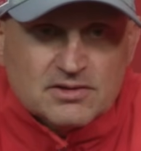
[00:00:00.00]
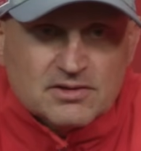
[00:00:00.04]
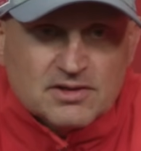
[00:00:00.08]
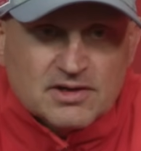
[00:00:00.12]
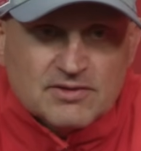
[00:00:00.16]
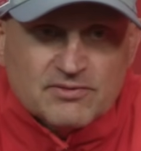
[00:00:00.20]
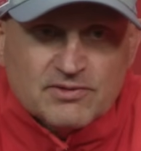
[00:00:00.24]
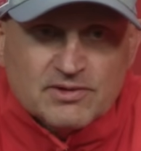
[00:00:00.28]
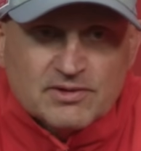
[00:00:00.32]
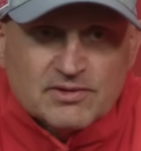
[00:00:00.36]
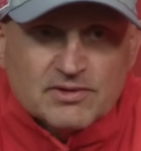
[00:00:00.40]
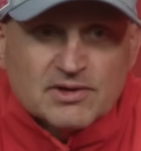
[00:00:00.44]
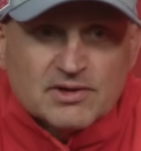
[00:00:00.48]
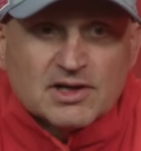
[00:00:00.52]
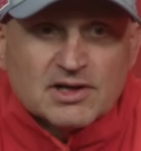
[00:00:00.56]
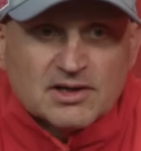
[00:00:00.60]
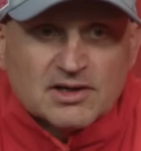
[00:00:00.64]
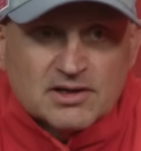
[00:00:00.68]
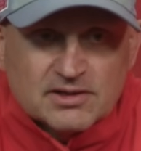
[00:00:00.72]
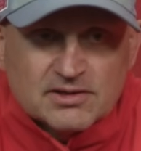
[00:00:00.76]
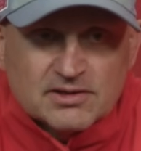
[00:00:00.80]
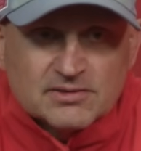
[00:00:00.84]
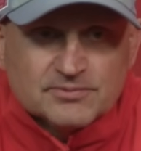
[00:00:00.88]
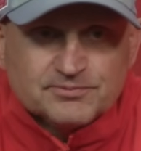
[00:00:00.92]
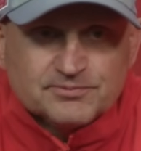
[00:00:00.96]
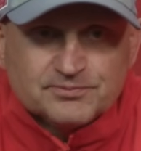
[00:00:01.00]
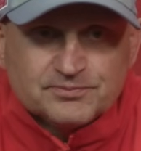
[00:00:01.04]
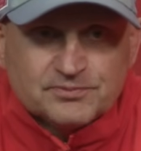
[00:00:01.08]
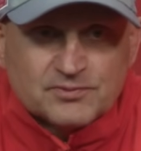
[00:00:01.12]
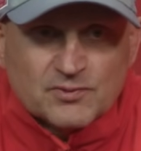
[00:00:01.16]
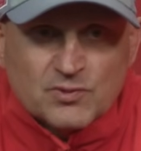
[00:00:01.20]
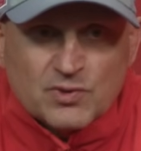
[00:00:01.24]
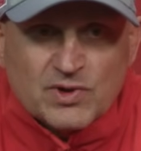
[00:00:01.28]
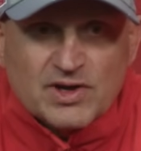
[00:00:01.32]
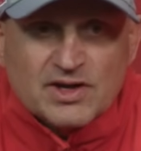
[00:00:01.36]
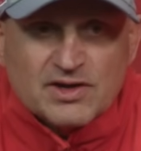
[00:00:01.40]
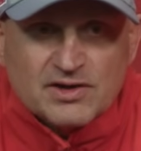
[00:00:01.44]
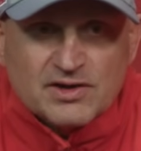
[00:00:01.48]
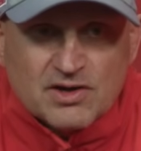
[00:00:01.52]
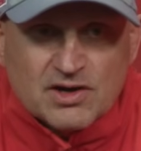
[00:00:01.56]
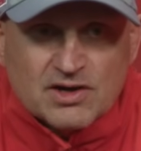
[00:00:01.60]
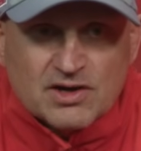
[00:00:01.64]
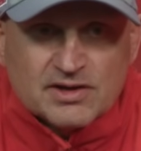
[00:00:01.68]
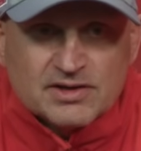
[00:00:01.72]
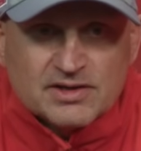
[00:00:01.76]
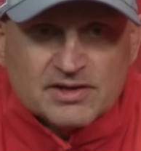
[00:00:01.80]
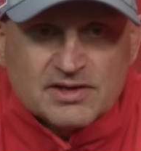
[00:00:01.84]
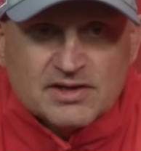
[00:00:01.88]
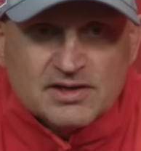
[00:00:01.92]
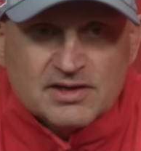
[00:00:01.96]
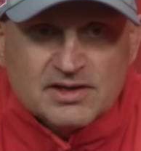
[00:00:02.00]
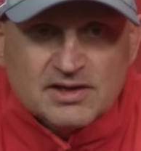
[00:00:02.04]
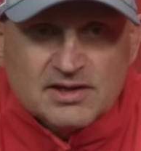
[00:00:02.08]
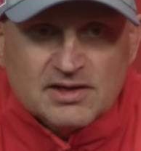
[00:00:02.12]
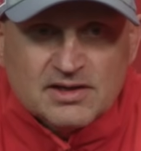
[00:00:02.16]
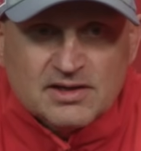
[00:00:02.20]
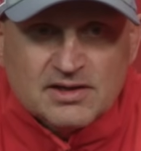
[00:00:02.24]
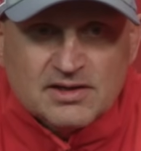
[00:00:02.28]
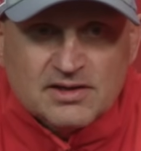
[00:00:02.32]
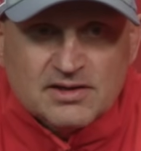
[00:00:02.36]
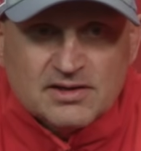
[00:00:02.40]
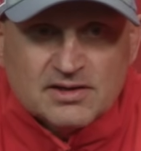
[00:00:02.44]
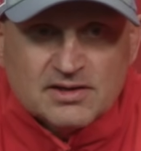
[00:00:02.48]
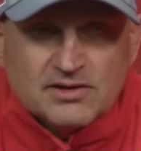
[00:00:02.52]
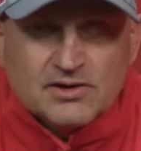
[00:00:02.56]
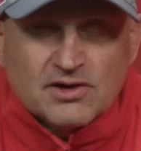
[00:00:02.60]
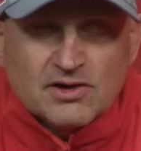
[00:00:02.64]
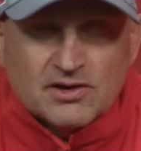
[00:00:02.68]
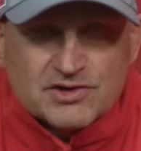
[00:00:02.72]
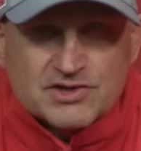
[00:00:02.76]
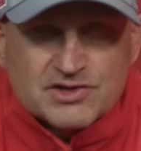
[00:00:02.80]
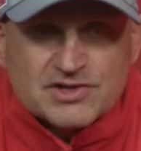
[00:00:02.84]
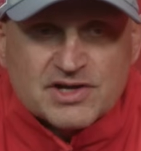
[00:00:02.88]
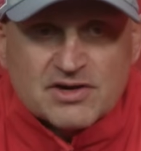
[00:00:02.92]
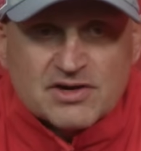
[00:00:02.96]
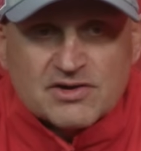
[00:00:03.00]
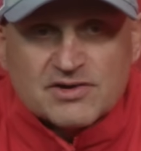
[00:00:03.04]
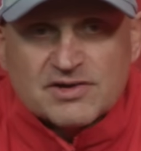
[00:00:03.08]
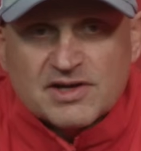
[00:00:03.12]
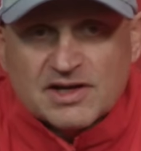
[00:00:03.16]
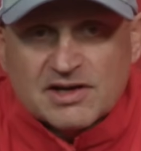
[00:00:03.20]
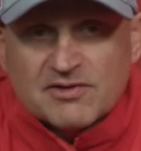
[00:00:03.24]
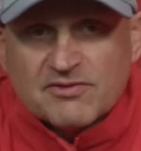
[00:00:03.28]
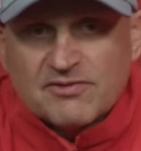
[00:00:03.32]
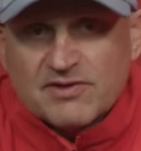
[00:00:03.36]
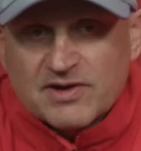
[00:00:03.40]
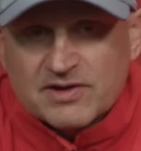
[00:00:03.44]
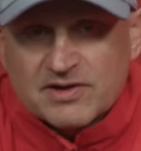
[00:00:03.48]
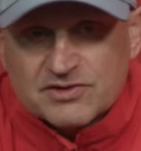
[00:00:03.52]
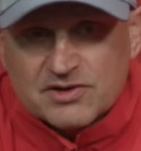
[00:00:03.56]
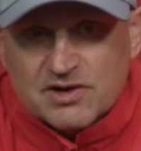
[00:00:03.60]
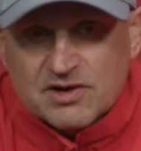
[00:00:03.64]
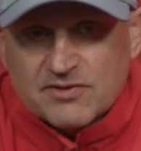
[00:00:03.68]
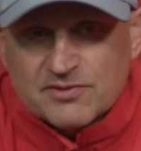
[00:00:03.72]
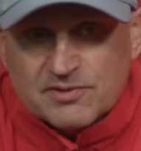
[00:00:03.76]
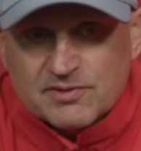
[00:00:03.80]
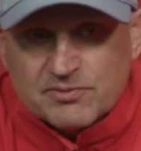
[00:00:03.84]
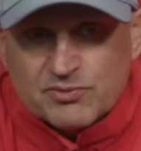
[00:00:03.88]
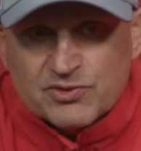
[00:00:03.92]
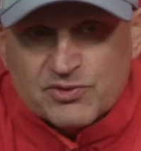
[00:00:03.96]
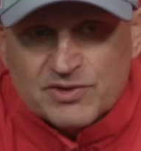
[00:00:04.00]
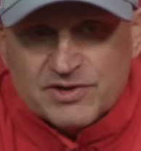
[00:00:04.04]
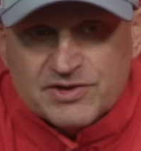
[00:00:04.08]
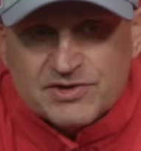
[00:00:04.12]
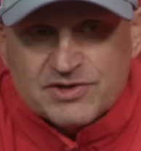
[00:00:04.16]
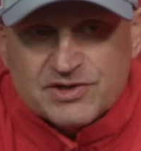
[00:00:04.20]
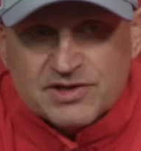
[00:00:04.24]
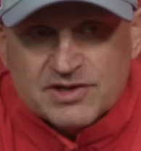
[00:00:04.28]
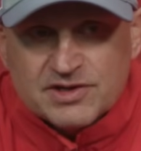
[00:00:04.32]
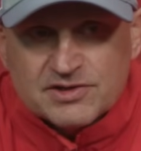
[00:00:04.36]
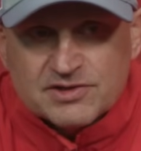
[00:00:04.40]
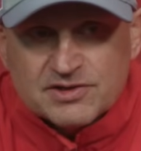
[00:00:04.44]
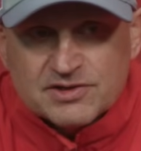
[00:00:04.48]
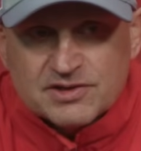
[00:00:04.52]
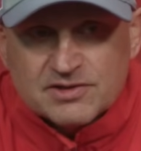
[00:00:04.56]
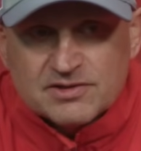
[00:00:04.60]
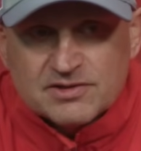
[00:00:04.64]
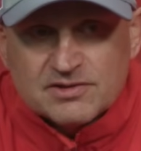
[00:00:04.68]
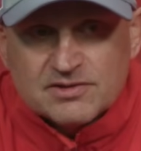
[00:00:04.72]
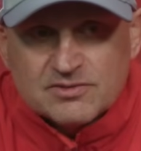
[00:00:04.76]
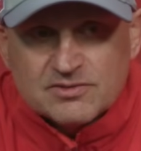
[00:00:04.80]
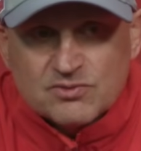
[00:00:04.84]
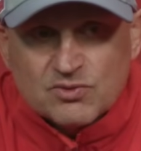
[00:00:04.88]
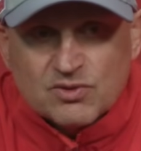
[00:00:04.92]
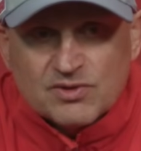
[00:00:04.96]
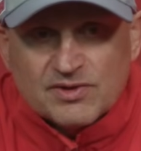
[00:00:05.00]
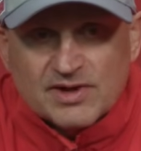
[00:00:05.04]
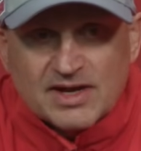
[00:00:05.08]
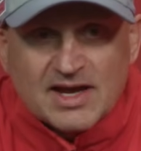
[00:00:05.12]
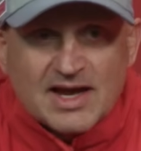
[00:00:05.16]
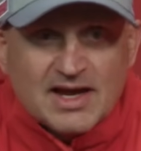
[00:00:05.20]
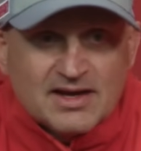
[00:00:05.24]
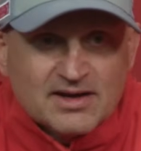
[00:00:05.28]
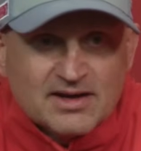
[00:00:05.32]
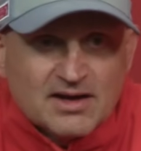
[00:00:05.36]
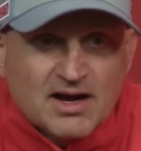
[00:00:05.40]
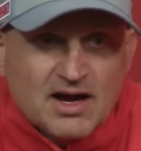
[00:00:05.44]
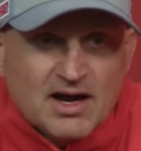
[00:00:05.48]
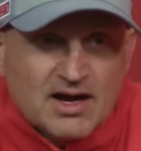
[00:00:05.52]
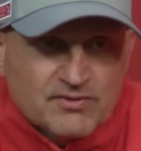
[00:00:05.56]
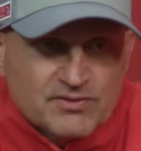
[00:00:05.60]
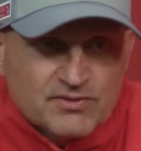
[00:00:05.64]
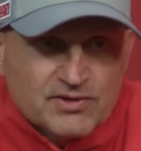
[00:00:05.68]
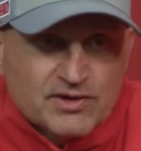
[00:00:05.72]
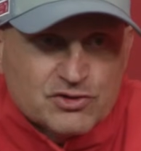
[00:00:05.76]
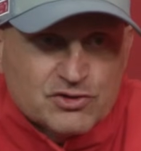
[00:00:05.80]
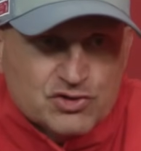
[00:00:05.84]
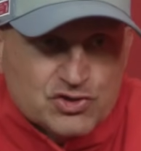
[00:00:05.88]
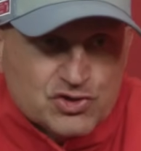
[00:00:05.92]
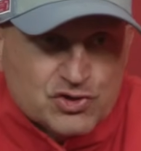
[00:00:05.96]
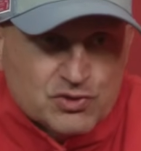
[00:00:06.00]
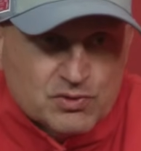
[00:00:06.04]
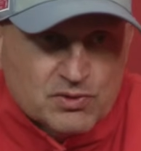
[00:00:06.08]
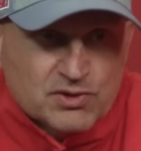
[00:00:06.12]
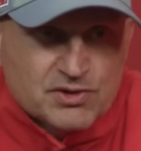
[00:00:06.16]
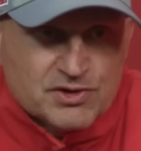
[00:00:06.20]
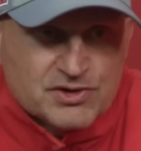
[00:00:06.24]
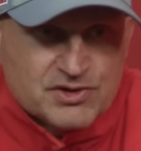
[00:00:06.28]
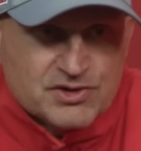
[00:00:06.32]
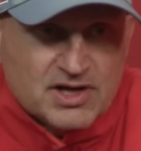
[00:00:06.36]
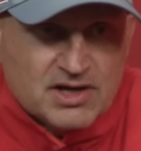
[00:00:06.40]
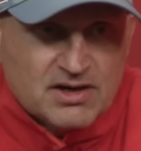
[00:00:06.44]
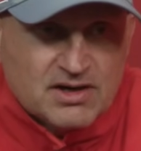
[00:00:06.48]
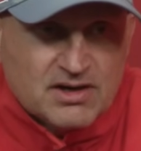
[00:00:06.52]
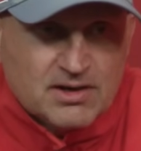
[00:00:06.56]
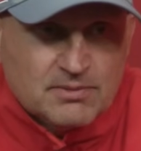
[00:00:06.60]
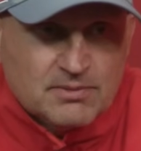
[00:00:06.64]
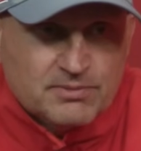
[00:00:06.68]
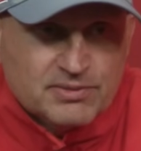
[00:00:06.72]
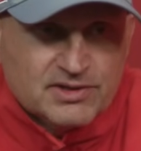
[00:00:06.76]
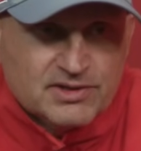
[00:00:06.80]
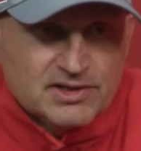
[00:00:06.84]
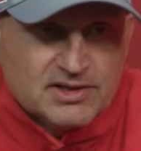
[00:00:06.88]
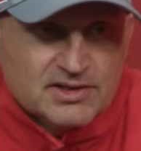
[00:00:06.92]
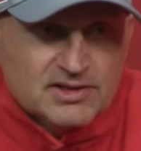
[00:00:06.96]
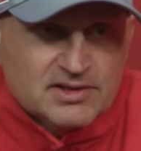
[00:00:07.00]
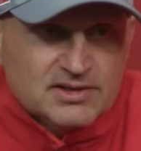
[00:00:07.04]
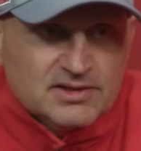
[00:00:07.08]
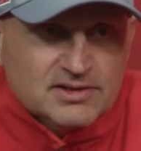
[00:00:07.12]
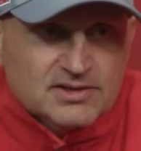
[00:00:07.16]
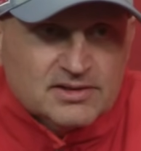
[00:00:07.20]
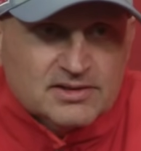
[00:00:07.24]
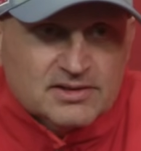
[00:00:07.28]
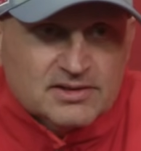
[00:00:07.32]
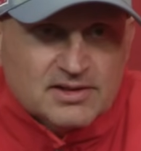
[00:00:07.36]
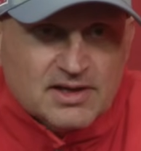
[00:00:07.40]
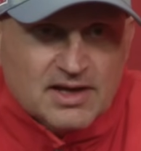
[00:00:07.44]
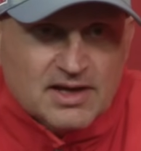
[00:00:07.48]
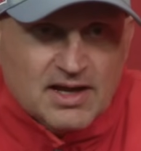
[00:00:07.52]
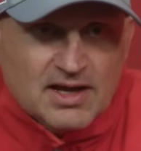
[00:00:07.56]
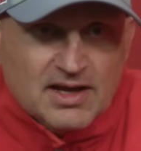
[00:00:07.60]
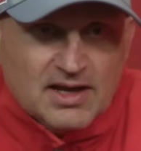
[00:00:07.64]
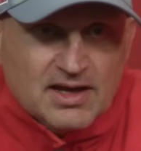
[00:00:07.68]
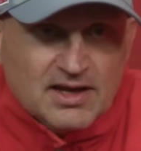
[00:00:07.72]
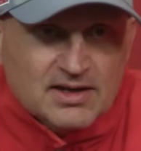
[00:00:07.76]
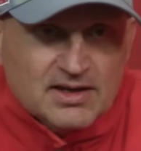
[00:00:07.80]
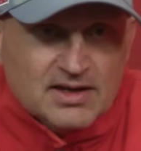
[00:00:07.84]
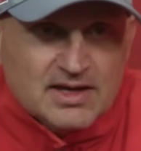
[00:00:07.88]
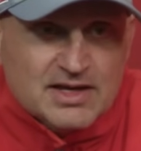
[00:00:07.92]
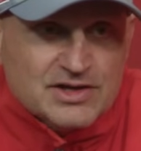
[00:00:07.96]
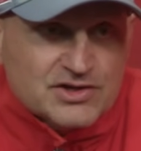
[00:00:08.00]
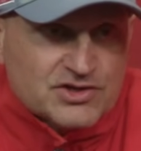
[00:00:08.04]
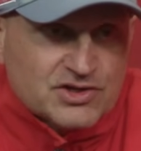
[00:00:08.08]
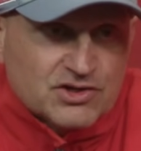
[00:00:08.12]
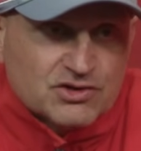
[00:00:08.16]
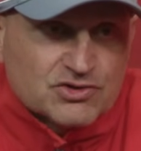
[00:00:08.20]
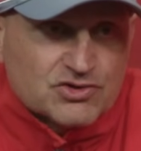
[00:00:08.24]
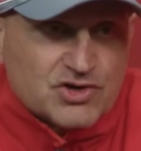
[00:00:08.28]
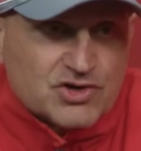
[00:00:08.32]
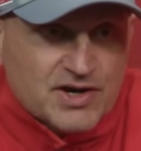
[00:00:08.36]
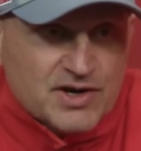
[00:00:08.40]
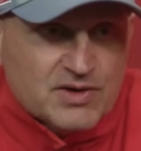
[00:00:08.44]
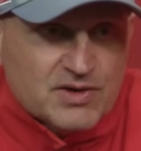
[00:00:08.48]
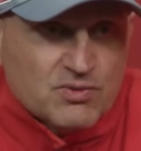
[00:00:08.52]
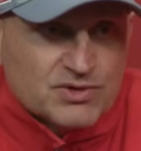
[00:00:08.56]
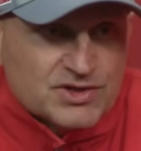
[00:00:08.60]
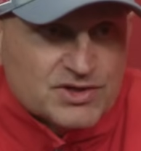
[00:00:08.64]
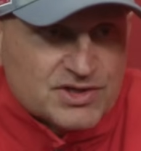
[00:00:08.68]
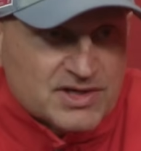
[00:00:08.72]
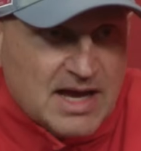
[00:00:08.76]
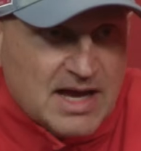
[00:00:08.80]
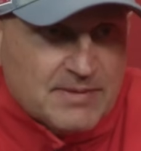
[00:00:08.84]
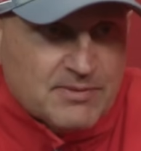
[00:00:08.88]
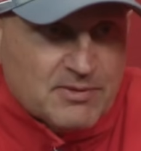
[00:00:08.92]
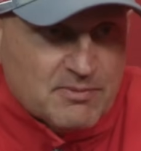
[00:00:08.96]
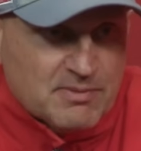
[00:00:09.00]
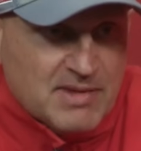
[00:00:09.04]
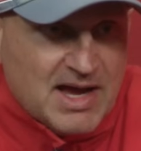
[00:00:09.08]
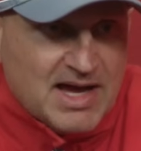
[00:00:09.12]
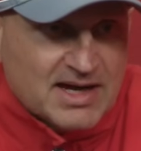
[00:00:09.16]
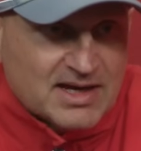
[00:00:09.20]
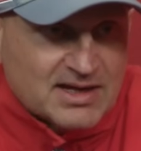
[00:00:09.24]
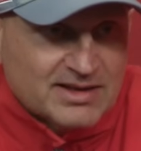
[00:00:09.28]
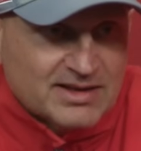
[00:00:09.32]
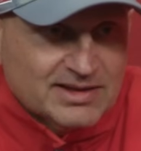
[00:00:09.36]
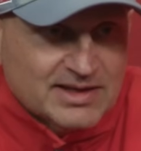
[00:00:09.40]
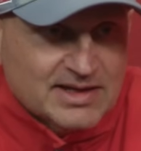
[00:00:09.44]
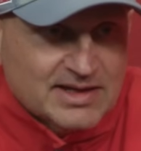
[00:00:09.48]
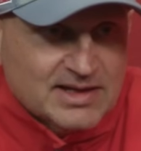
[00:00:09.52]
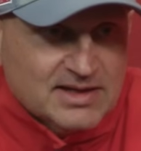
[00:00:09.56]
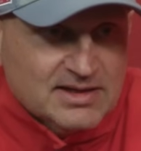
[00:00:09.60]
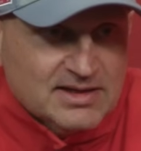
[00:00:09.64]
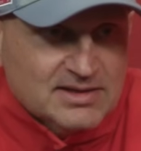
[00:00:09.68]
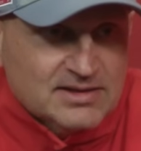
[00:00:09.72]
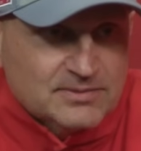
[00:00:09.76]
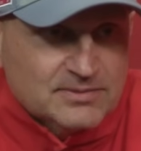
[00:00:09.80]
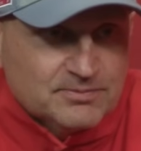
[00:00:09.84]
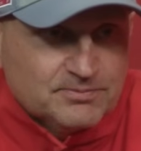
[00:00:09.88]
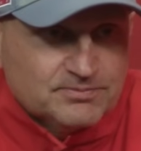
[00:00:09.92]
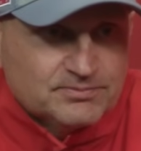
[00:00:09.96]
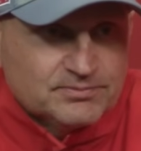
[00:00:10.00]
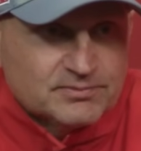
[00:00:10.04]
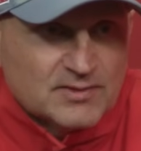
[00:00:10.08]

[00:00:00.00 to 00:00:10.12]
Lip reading: even we had a young center take a faceoff in the preseason where they had an obvious shooter set up, and he still tried to snap it back clean.